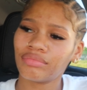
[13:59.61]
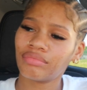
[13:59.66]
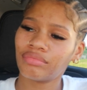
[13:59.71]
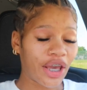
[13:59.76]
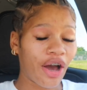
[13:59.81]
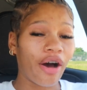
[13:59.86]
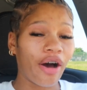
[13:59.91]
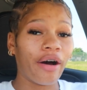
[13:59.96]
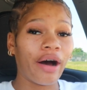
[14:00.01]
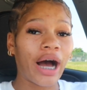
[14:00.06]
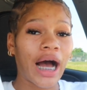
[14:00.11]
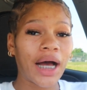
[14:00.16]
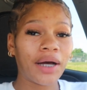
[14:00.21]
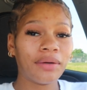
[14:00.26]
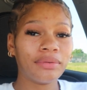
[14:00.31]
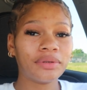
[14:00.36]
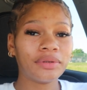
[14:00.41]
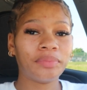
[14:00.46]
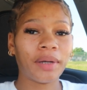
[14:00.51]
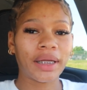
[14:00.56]
Y'all,
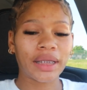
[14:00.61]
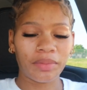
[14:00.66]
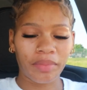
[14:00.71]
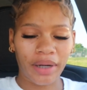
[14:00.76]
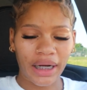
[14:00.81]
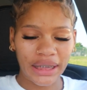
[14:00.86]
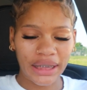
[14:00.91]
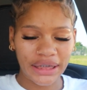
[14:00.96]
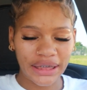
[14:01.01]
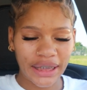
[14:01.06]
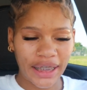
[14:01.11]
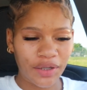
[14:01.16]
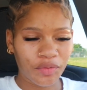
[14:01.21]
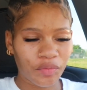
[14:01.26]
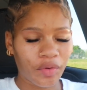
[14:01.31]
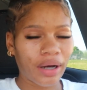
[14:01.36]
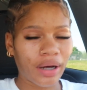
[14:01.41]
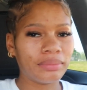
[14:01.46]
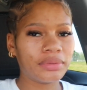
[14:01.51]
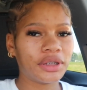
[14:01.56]
I was about to buy this thing
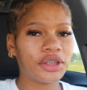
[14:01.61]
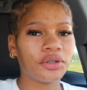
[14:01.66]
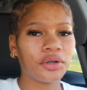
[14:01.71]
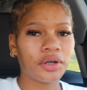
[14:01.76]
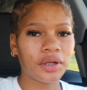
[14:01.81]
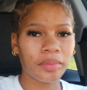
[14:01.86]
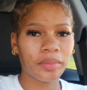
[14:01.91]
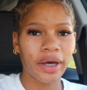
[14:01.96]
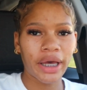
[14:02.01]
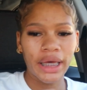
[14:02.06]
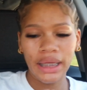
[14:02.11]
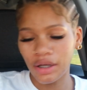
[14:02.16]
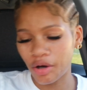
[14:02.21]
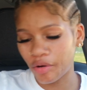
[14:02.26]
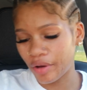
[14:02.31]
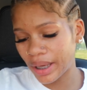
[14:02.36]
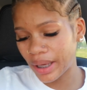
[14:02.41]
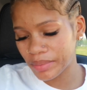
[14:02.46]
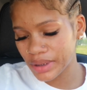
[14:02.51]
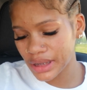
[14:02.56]
while I'm still gonna buy it
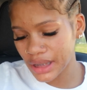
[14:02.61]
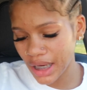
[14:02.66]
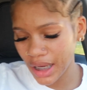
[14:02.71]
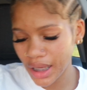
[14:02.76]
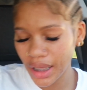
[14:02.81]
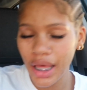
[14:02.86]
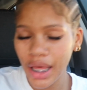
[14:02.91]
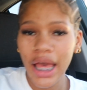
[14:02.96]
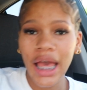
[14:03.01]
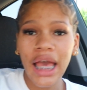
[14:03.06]
on Amazon.